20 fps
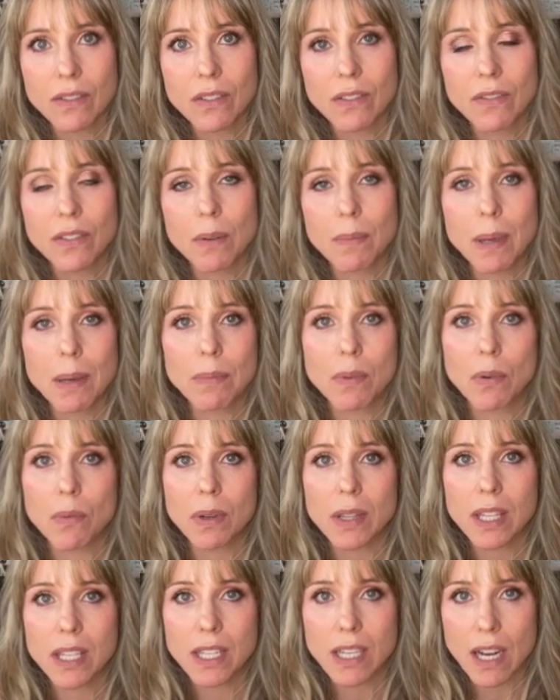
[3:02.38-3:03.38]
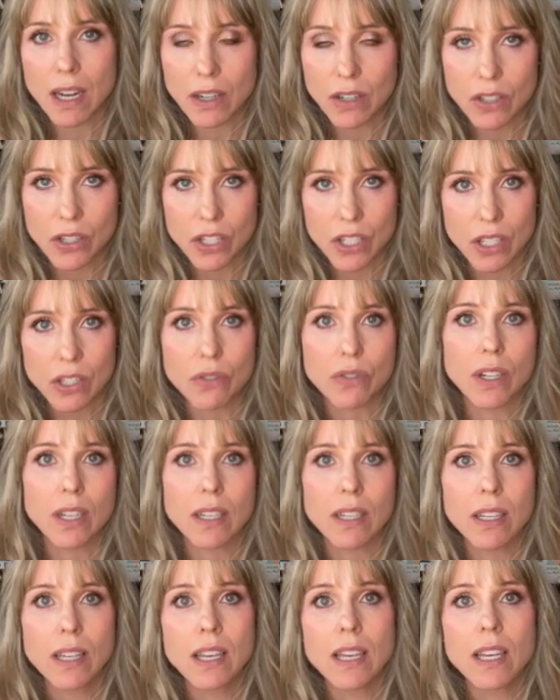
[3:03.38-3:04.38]
for people with younger
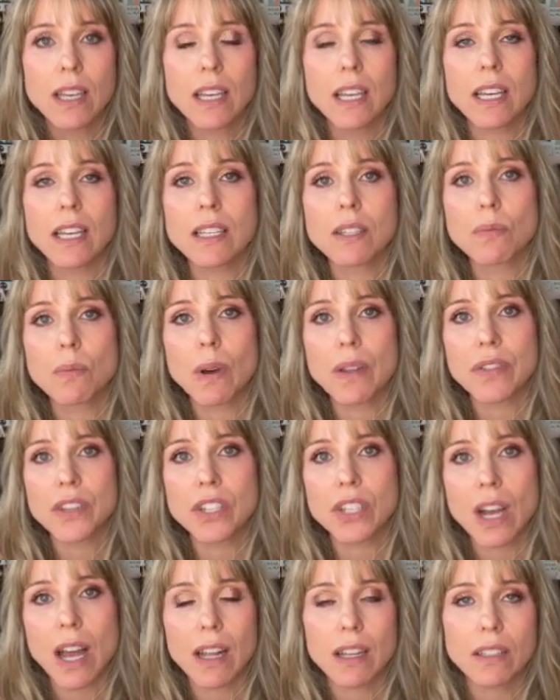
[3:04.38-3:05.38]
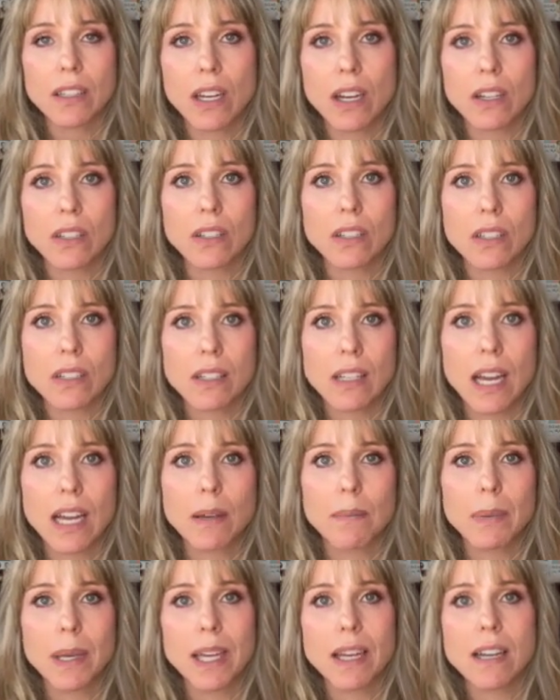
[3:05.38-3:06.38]
children is what the childcare looks
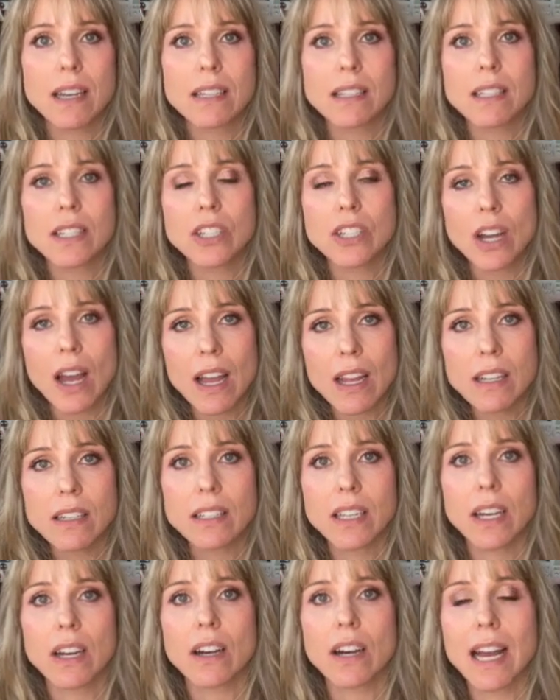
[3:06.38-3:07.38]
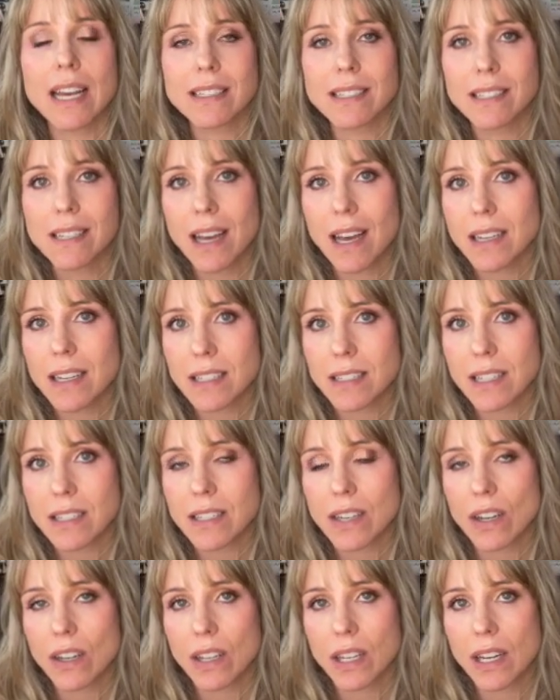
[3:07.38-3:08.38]
like, because the childcare has not
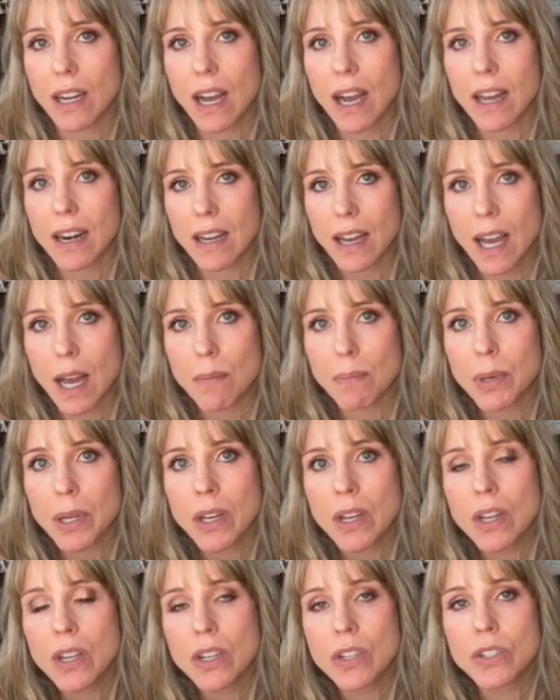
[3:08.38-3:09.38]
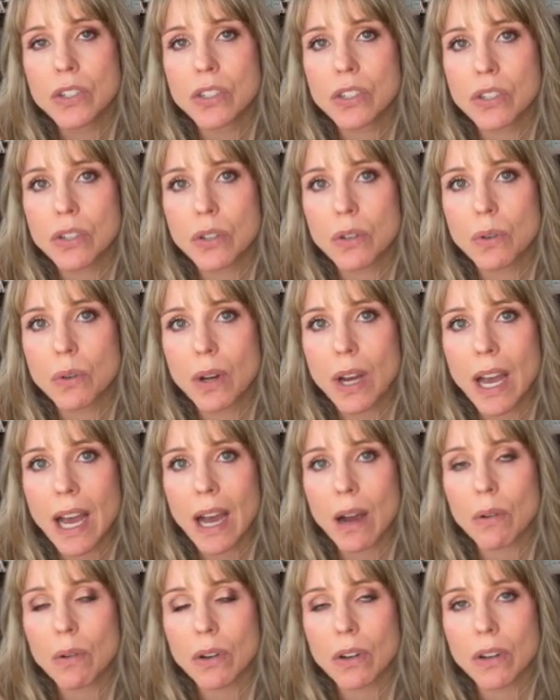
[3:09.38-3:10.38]
necessarily caught up to
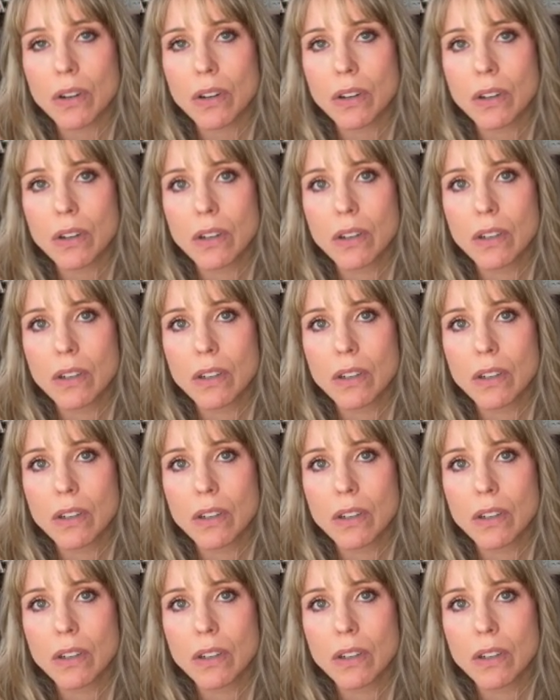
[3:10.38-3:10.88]
our